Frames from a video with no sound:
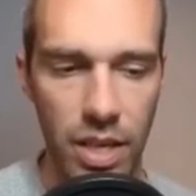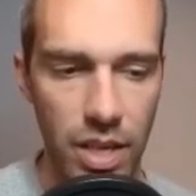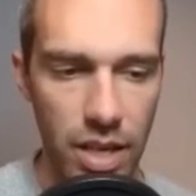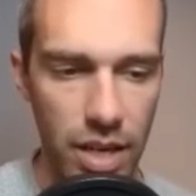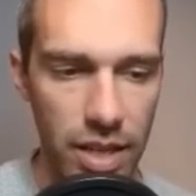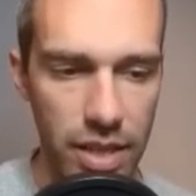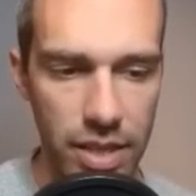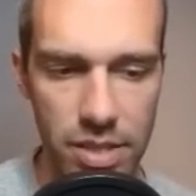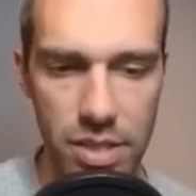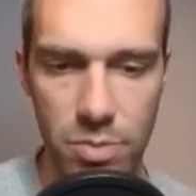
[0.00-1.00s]
I think
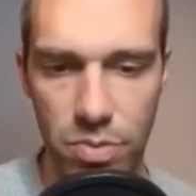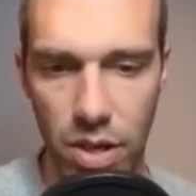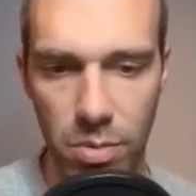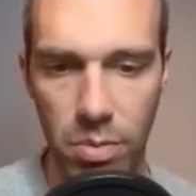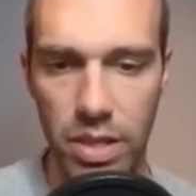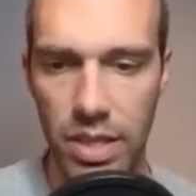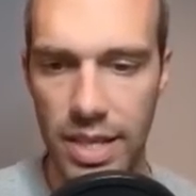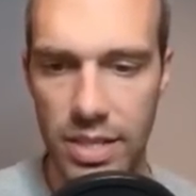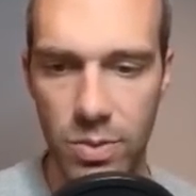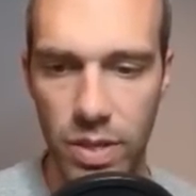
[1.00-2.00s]
this is probably the
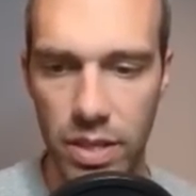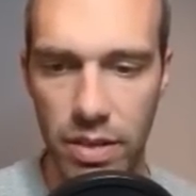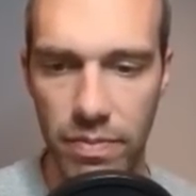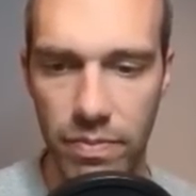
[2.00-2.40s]
last one.